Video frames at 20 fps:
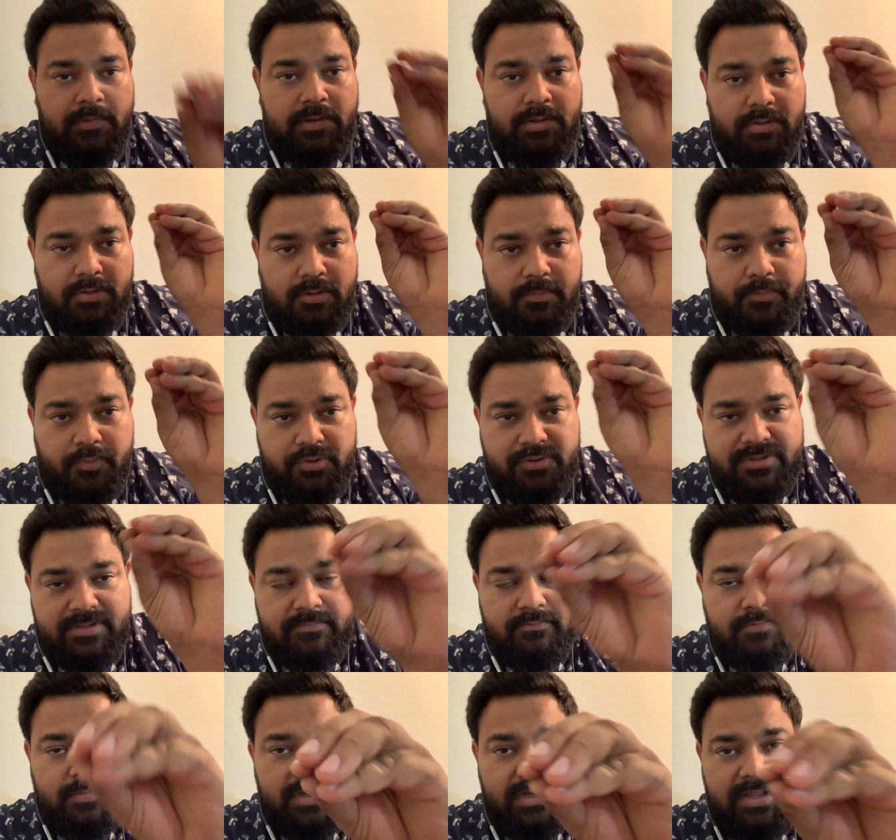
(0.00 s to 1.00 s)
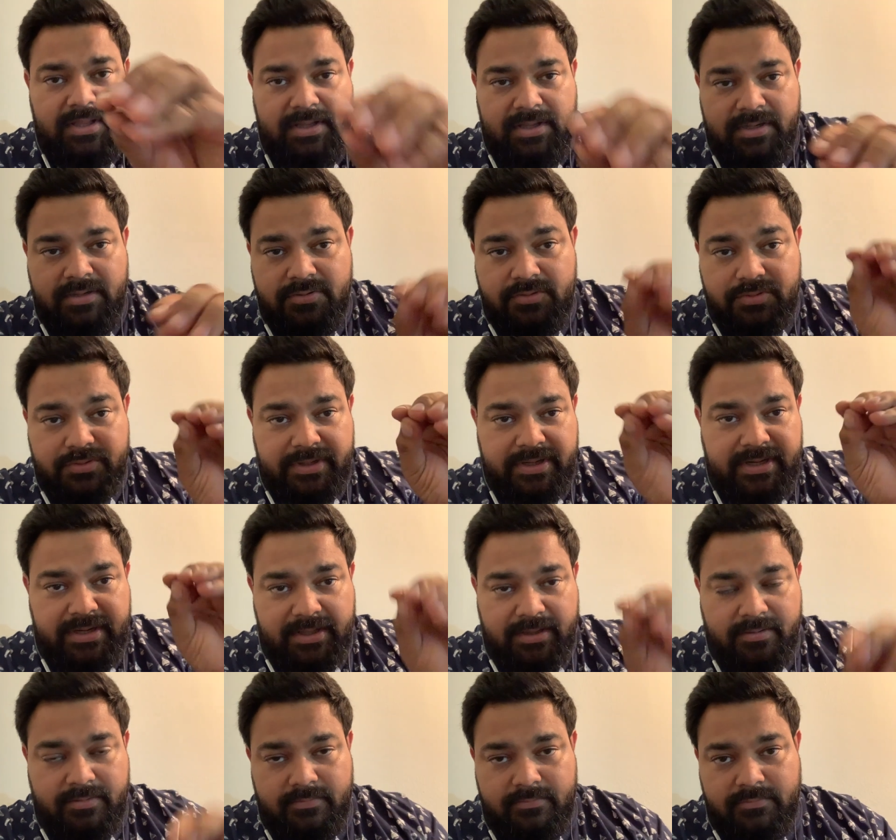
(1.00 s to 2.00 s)
You have put some money in
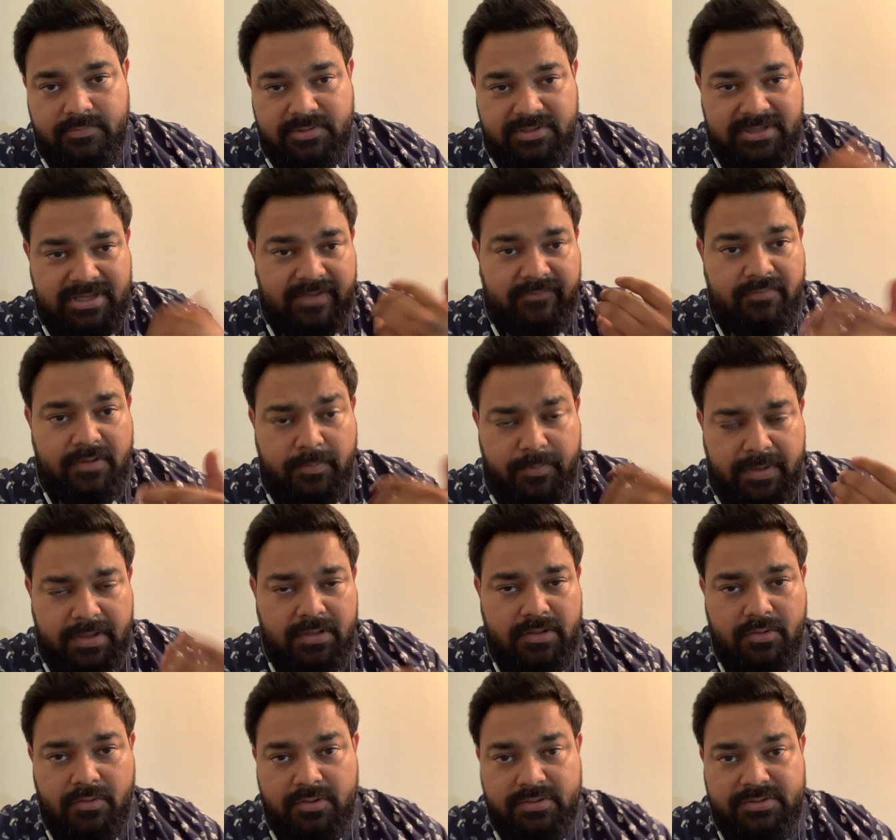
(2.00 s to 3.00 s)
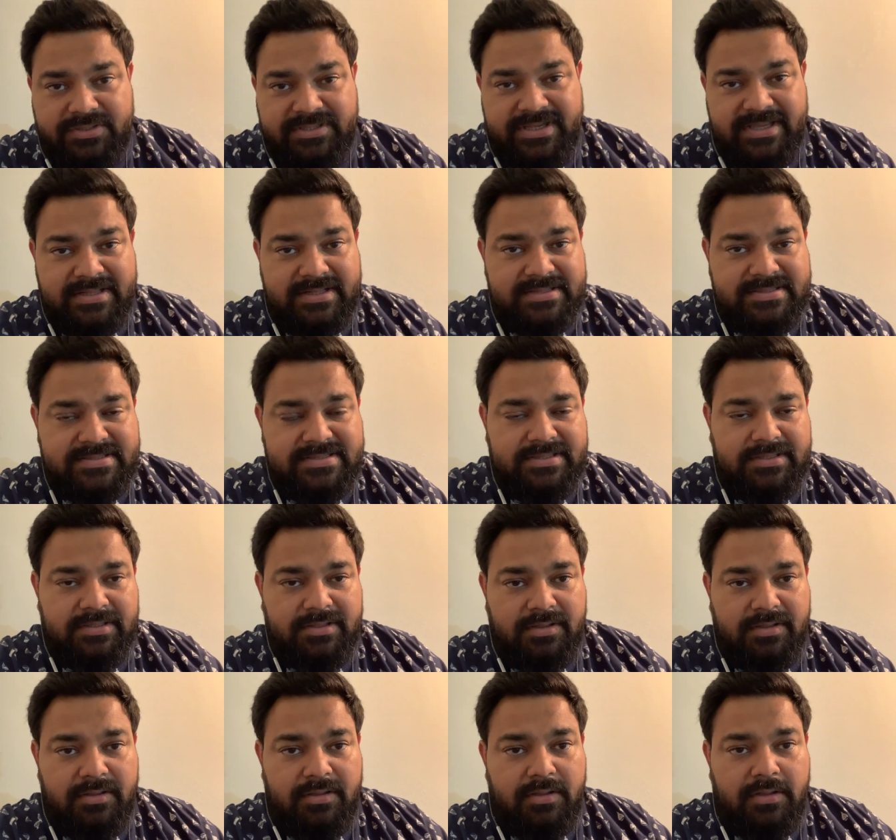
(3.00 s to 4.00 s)
training, developing your skills,
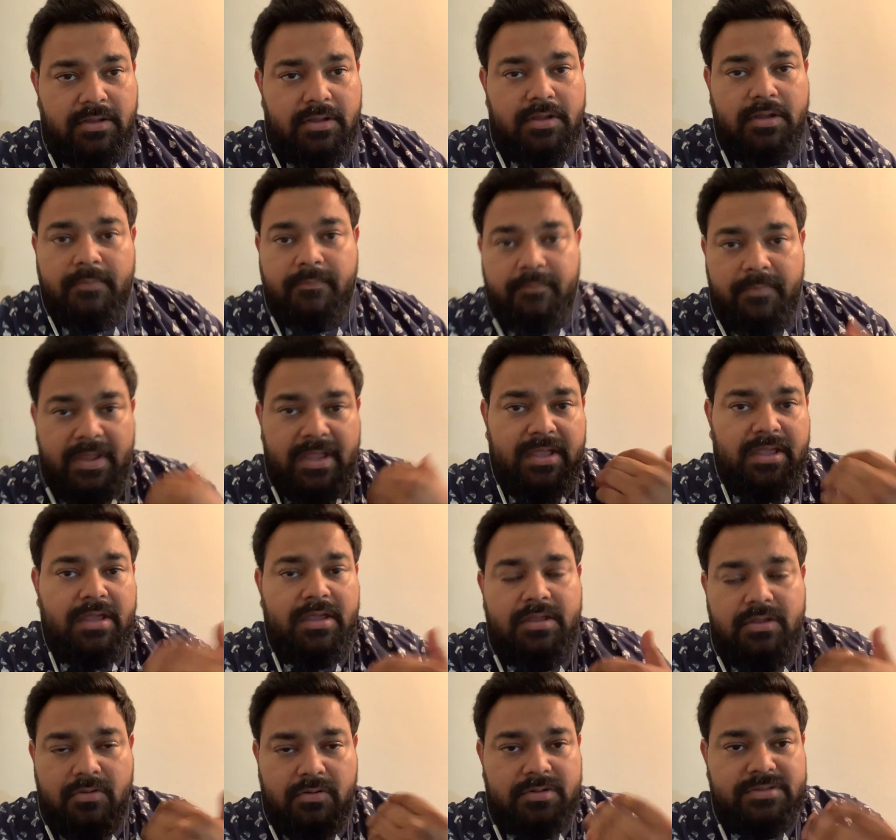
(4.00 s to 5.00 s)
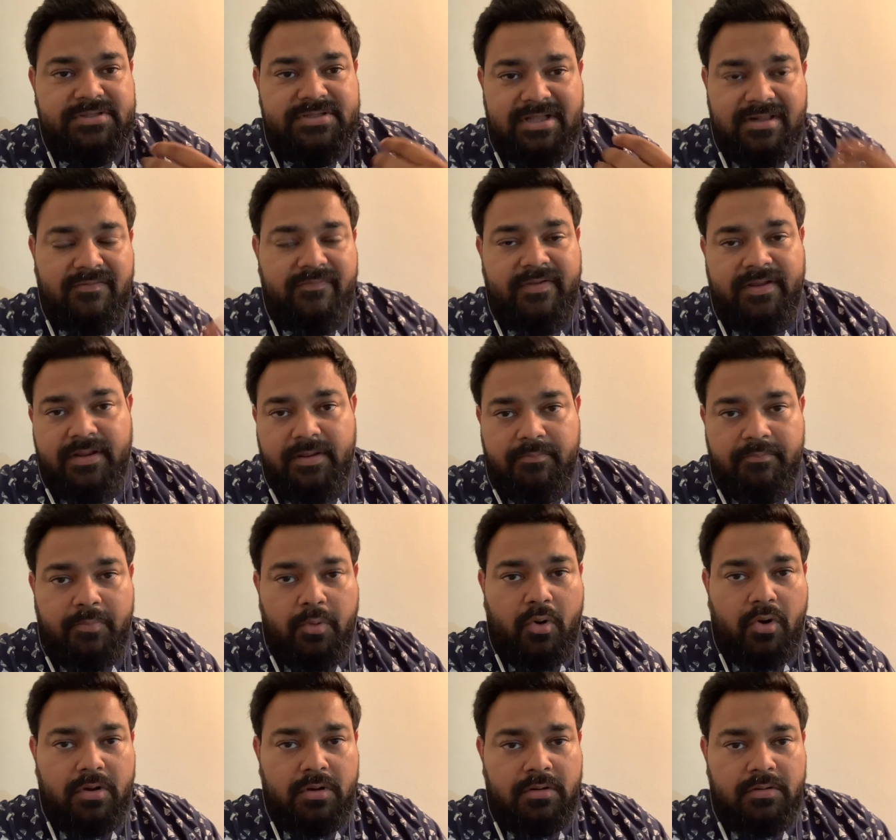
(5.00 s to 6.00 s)
making yourself an
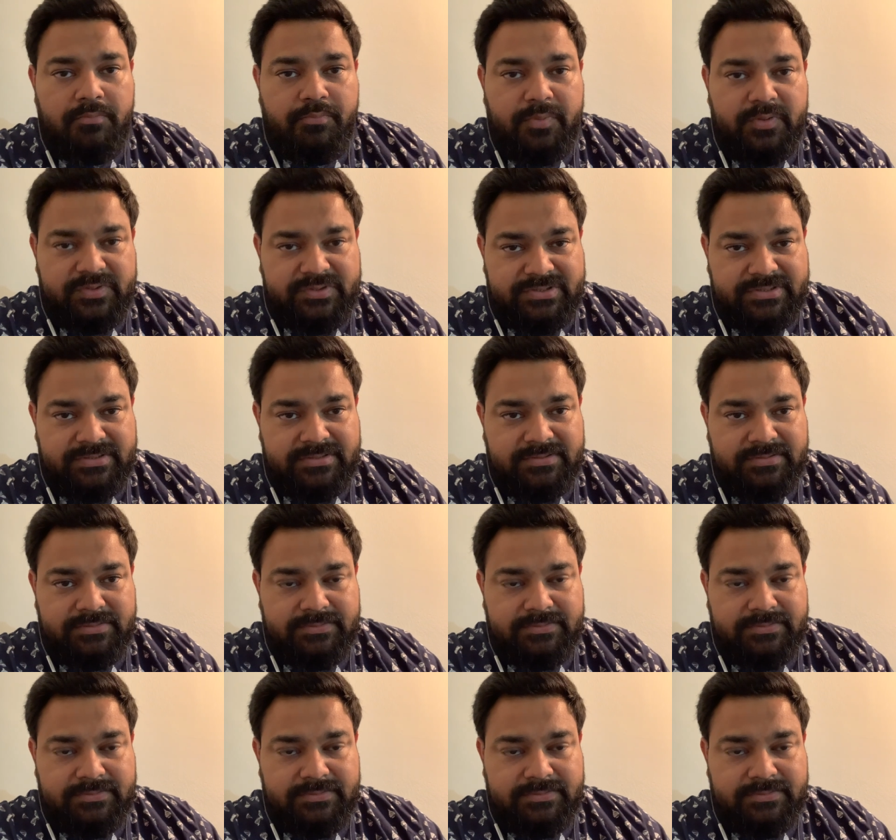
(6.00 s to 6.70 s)
important person.